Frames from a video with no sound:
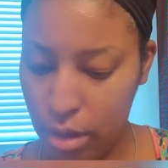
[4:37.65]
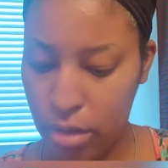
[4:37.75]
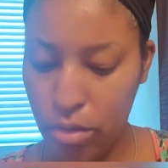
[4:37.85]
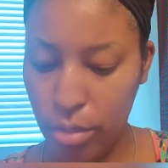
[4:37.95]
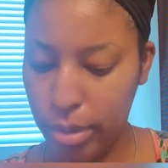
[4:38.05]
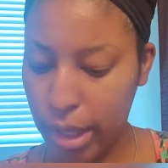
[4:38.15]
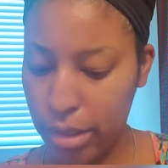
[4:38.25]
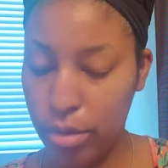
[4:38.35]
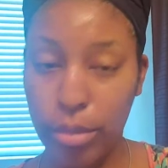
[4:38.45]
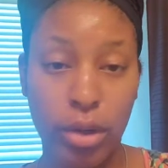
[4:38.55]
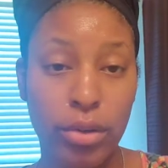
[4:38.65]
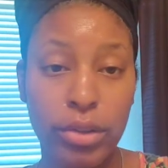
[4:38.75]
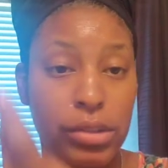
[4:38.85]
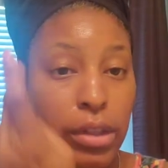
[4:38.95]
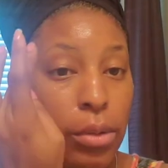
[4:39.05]
You apply them all the
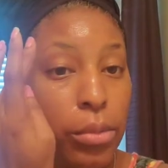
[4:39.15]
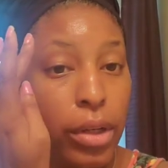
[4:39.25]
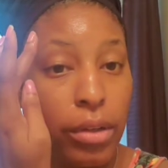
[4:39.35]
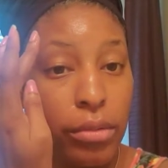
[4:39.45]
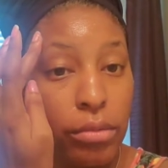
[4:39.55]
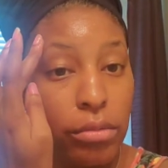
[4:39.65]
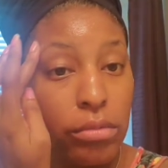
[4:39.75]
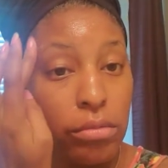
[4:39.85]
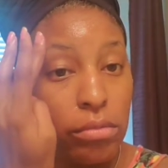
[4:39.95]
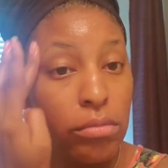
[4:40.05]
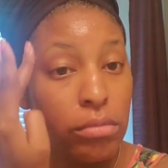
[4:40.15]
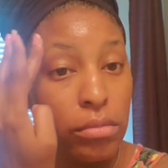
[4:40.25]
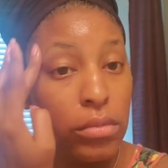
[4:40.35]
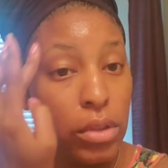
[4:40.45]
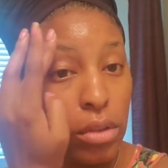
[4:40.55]
same way,
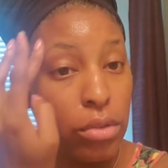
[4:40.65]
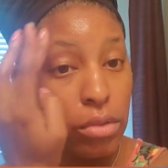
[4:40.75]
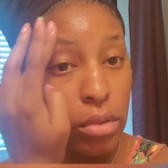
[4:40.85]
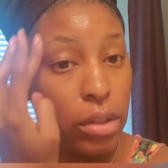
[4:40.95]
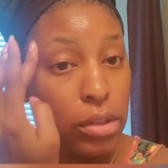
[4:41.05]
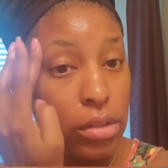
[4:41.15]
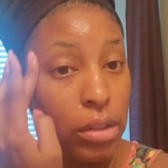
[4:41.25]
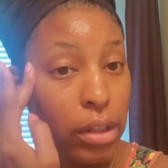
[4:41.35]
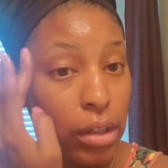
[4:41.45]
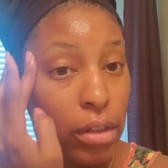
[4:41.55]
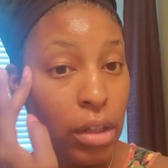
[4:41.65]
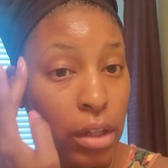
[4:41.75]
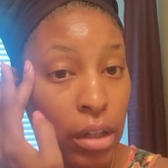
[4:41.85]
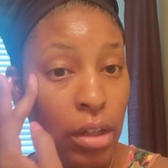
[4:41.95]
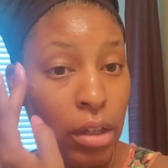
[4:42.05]
so there's not
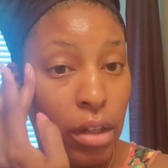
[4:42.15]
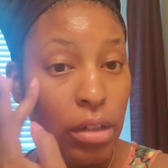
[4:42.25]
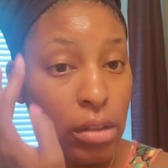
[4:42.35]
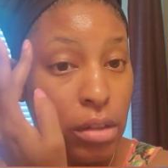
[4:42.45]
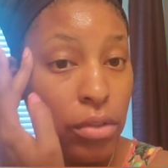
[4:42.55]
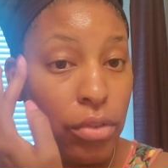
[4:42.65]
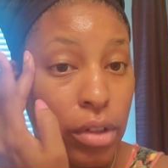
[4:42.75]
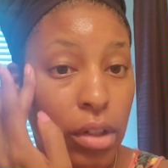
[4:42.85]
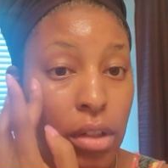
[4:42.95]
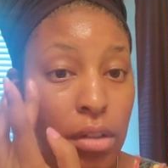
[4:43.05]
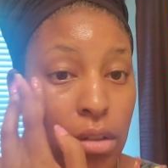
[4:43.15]
any different